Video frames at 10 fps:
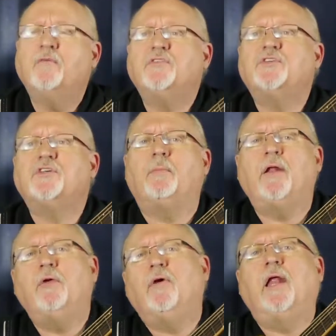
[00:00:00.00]
If it's
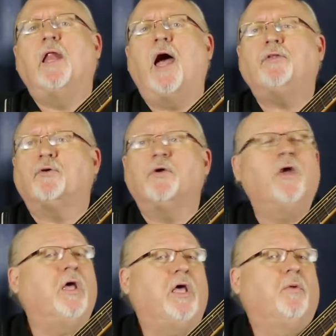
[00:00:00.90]
somebody you really liked, or
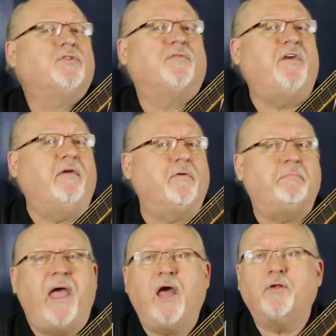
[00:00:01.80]
it was a favorite
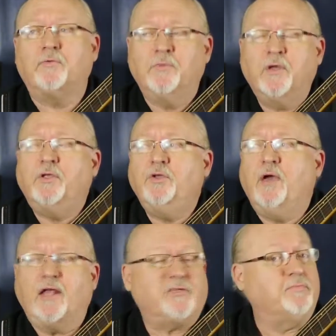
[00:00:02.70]
band, or you
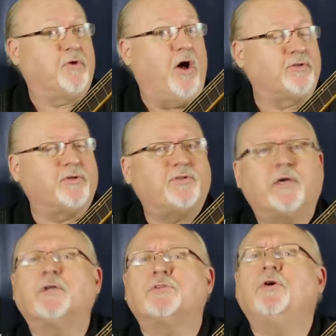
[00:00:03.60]
had some concert
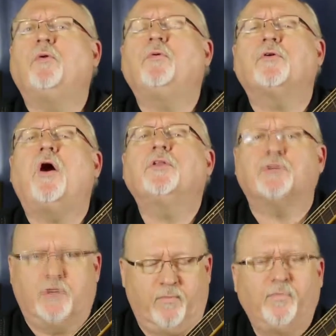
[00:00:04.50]
tickets, go to a
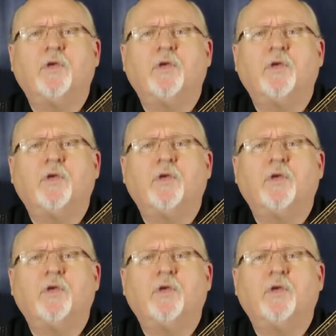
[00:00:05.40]
concert.